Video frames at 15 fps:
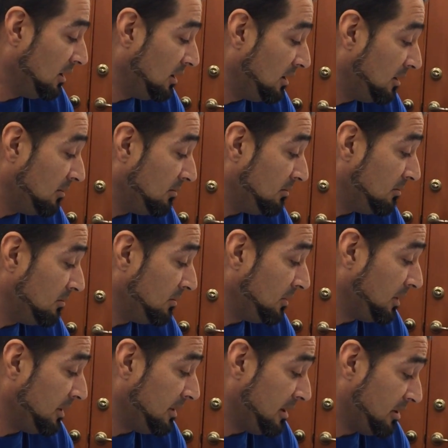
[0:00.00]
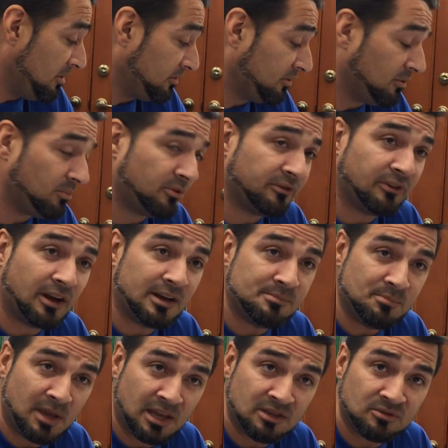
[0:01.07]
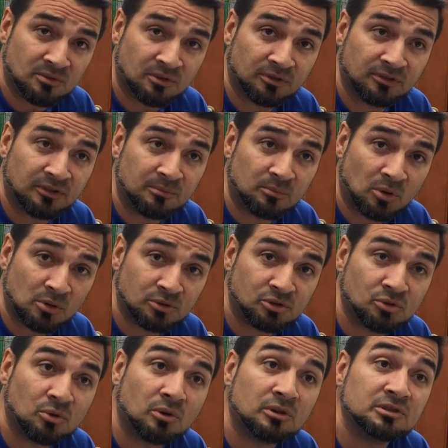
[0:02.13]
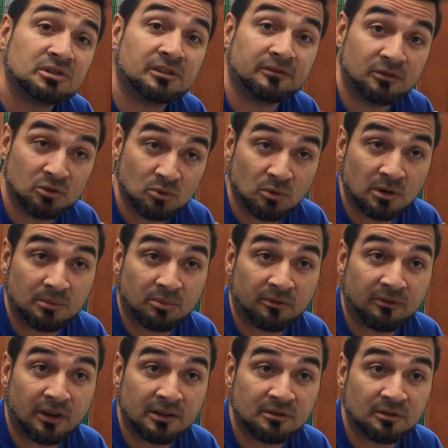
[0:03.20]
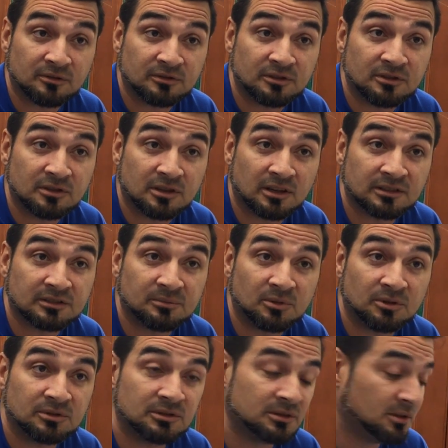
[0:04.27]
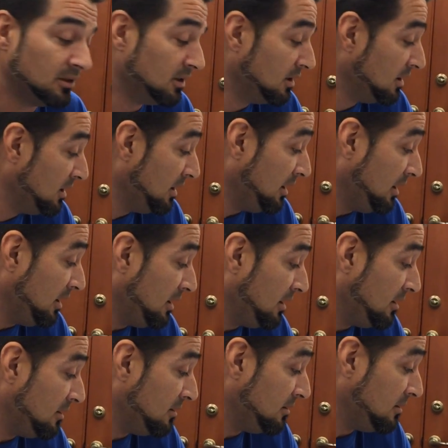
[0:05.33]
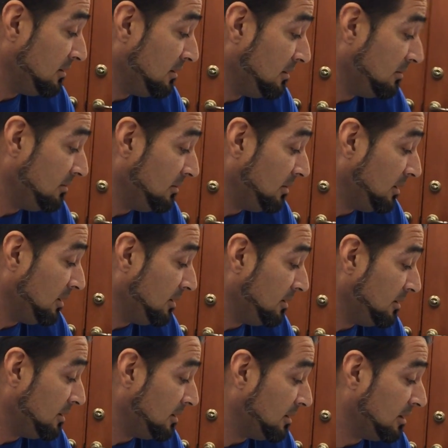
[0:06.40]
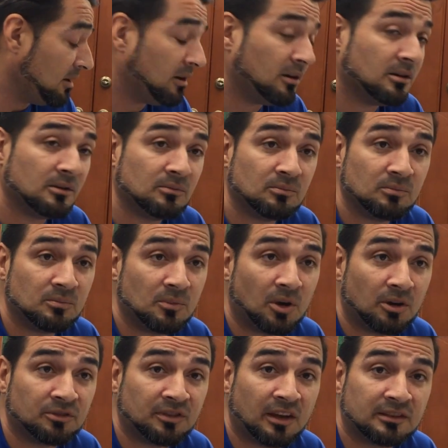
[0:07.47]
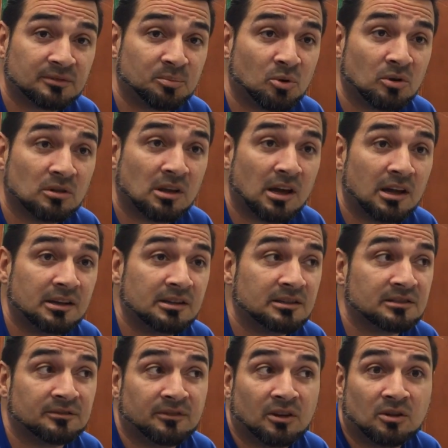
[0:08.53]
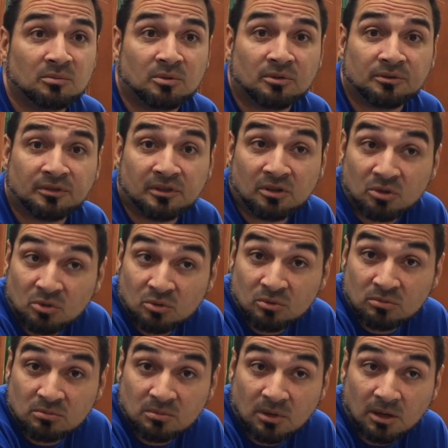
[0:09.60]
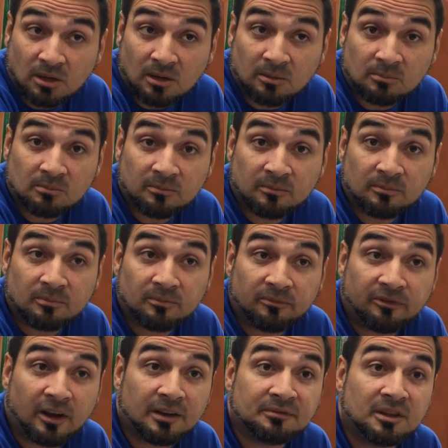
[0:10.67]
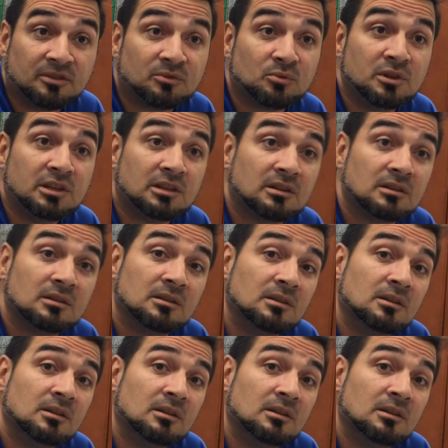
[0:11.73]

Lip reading: They also provide manuals and brochures if you want to provide those to your customers. And our tech support line is available to you 5 days a week.